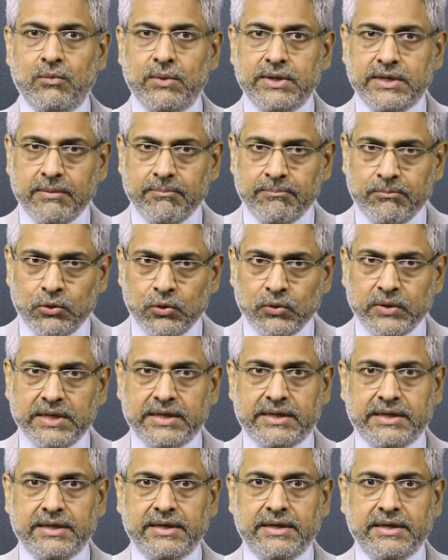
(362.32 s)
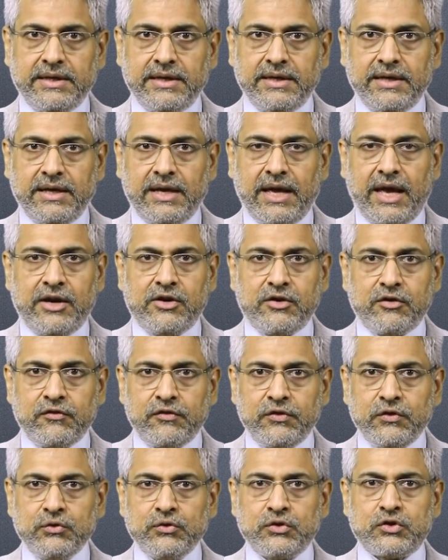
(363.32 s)
with impunity and
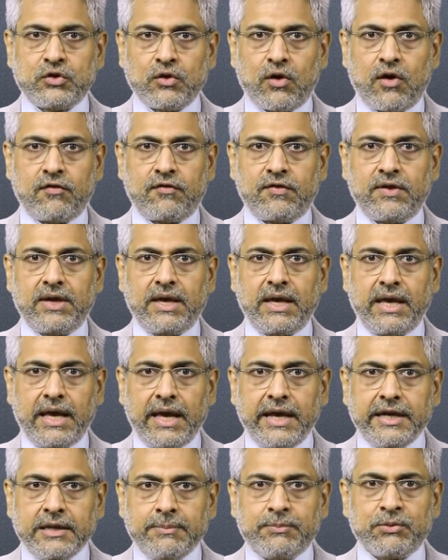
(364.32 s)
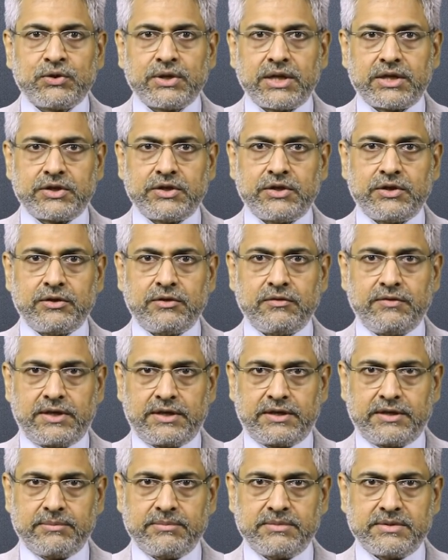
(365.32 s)
refused to offer any protection to the
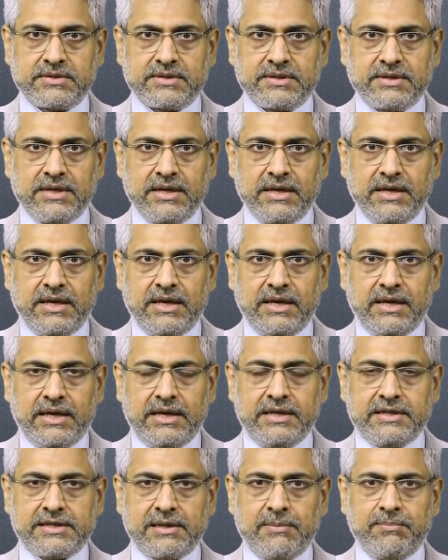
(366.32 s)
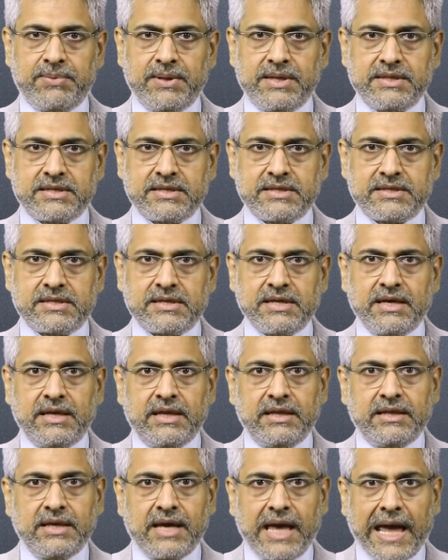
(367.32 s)
victims. In some places,
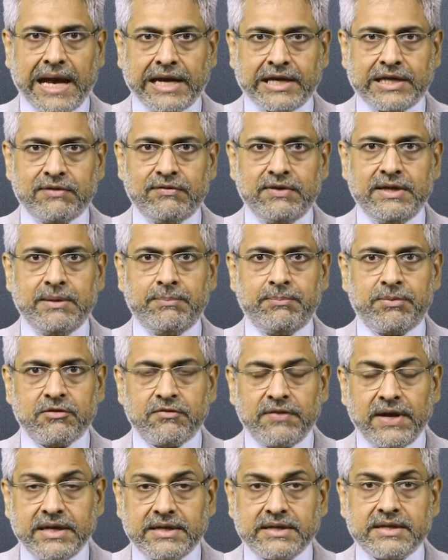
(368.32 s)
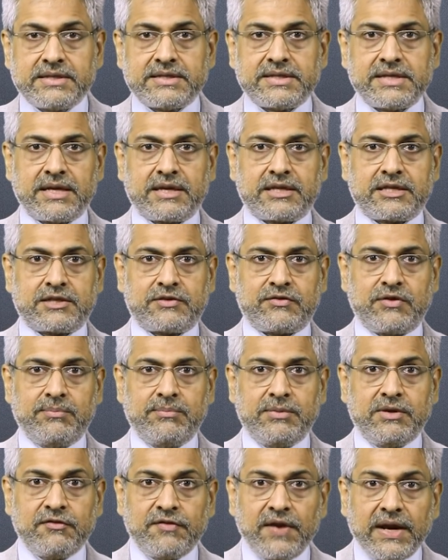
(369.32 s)
they actively prevented Sikhs
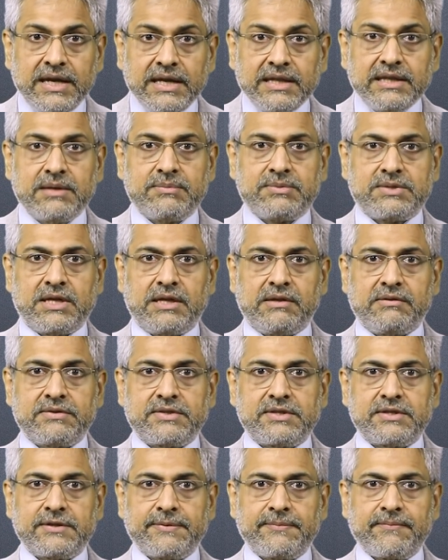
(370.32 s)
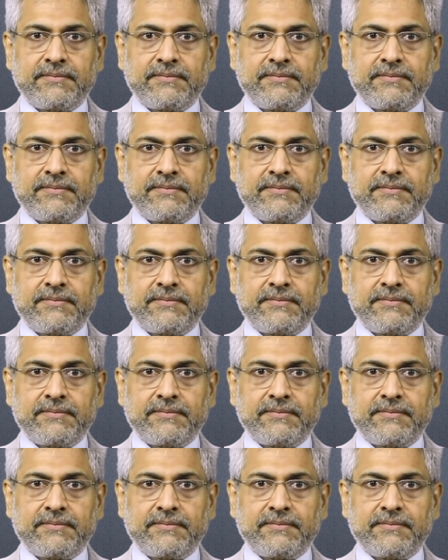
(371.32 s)
from defending themselves.